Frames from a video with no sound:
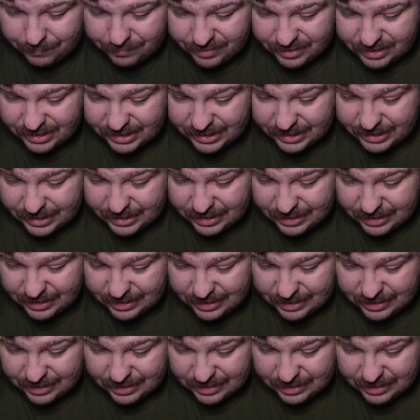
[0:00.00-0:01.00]
But
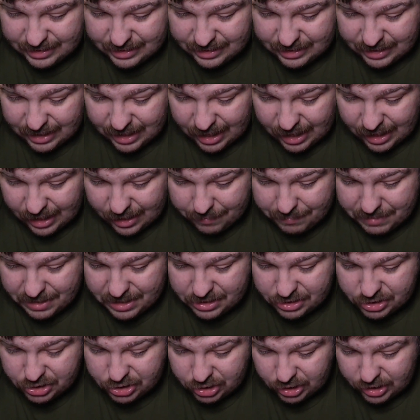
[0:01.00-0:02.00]
I
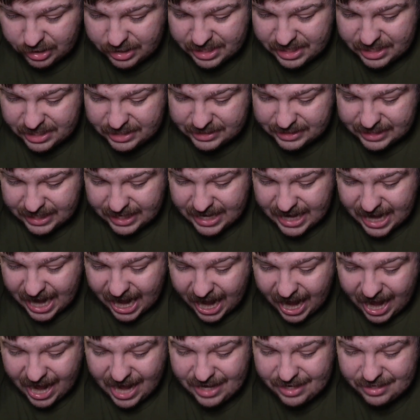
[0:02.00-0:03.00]
mean, Sean East
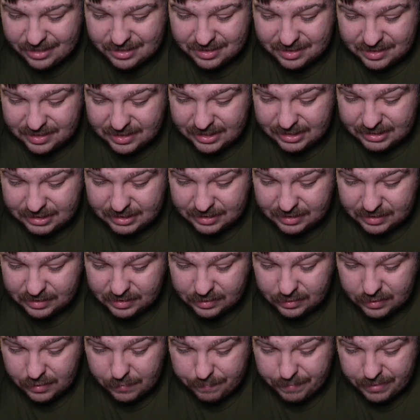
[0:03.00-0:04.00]
had eight
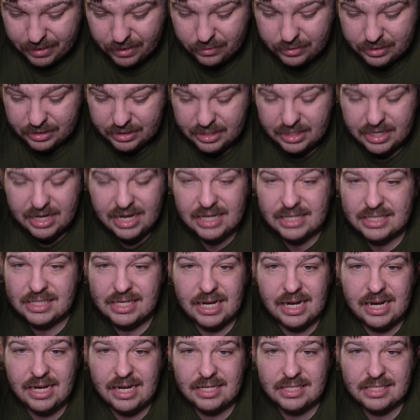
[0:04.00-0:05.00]
assists compared to the
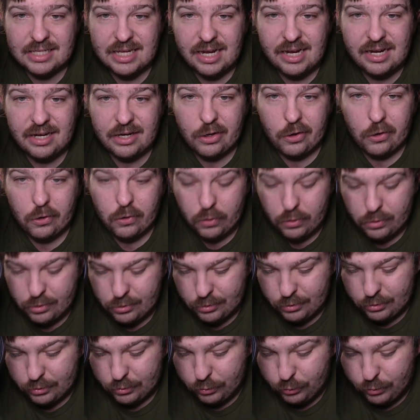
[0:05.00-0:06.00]
next highest guy,
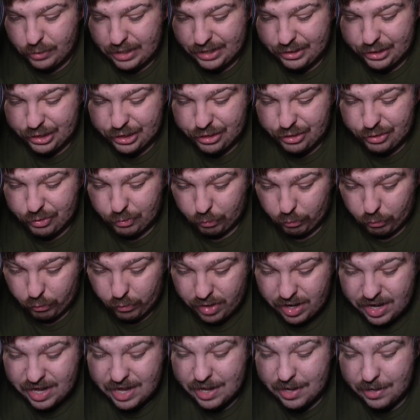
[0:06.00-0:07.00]
Carter, who had
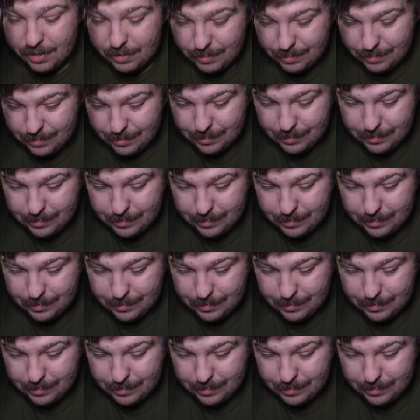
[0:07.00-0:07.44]
three.